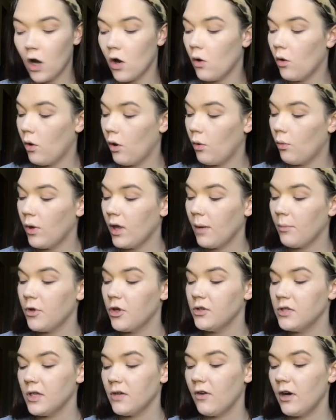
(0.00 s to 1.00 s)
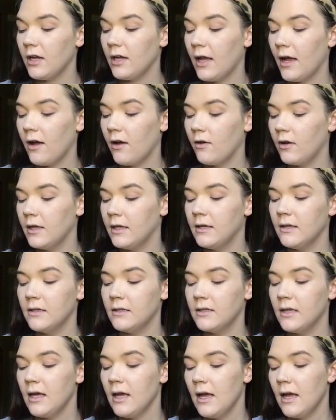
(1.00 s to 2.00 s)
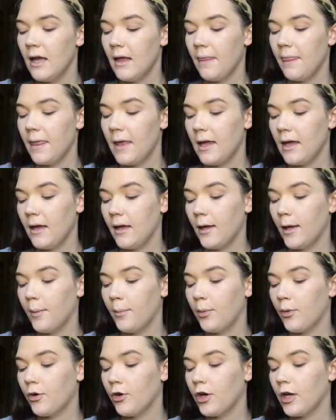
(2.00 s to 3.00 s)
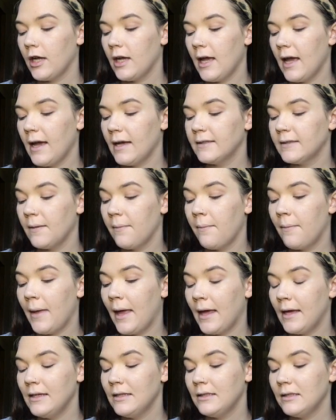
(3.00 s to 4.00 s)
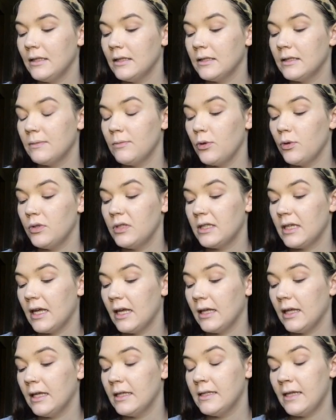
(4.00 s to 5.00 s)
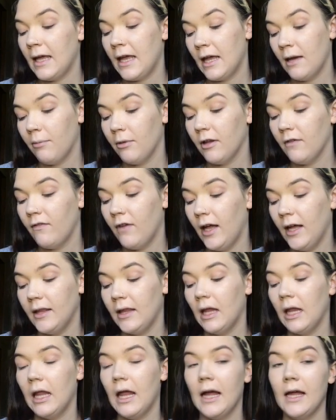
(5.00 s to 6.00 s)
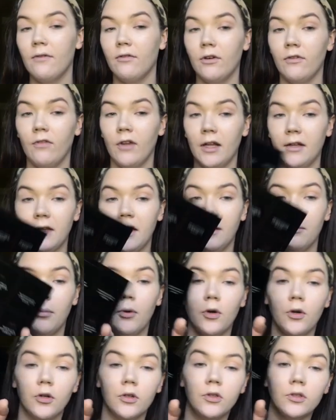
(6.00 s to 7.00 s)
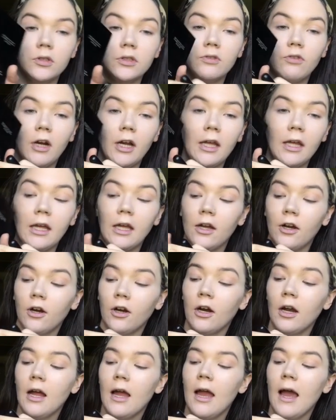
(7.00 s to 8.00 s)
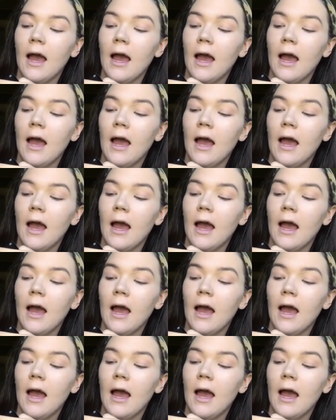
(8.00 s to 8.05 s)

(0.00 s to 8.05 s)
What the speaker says: Oh, what I'm using right now is the Capri as a base to smooth skin and to amplify the light reflecting pearls right here.